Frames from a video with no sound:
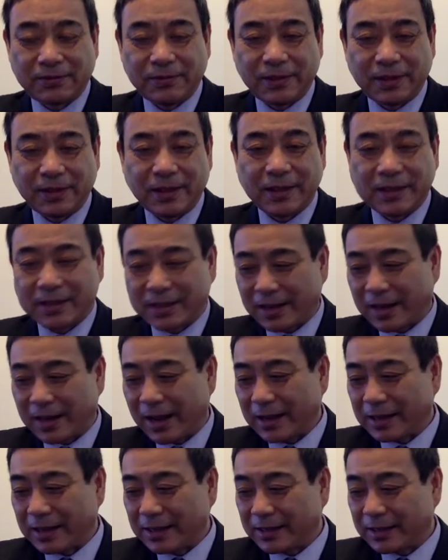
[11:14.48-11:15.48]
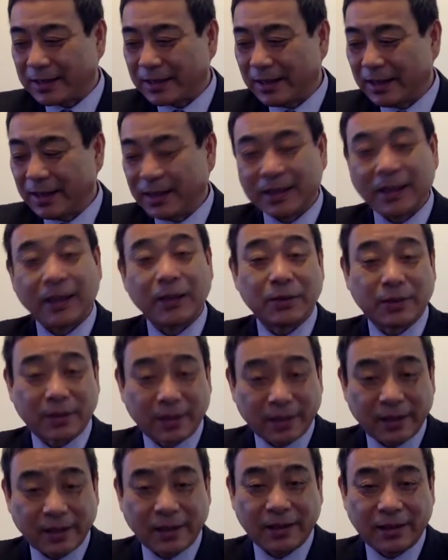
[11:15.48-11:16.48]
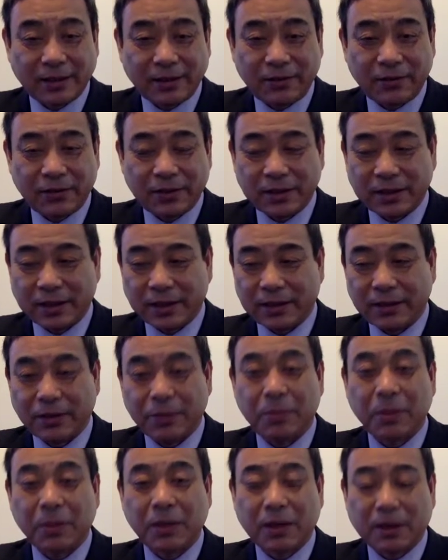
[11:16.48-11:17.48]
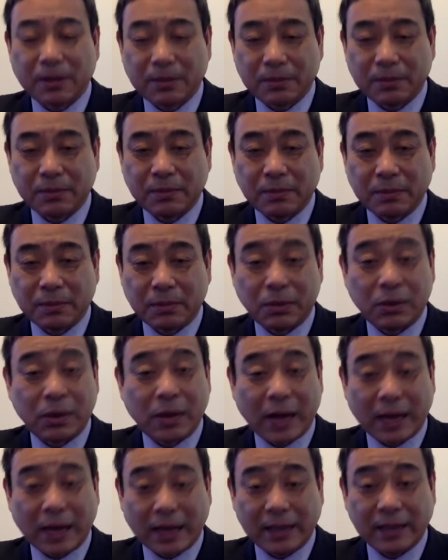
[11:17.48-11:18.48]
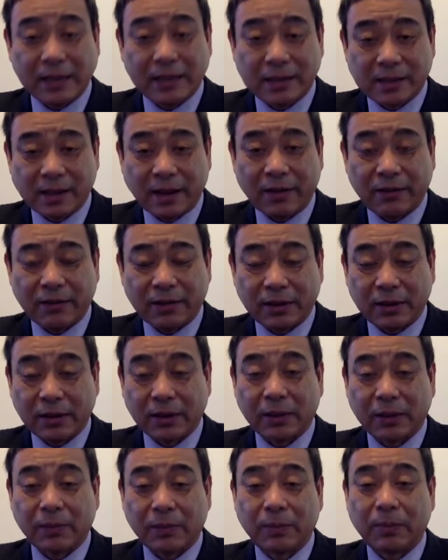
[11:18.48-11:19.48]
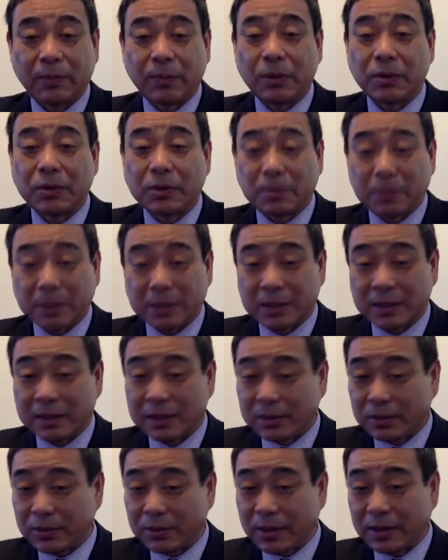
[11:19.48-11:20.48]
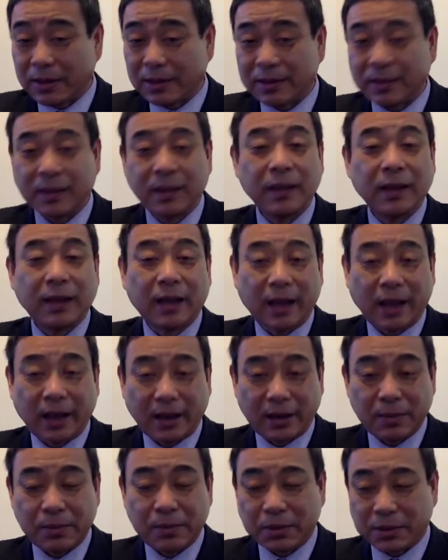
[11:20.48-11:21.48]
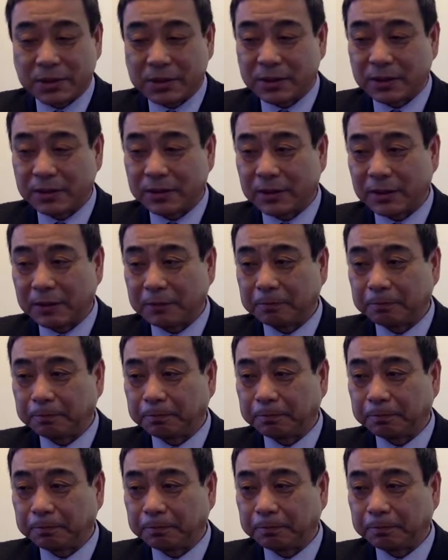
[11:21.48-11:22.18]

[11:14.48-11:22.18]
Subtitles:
in this class that you think differently, you become more IT savvy, both business-wise and personally.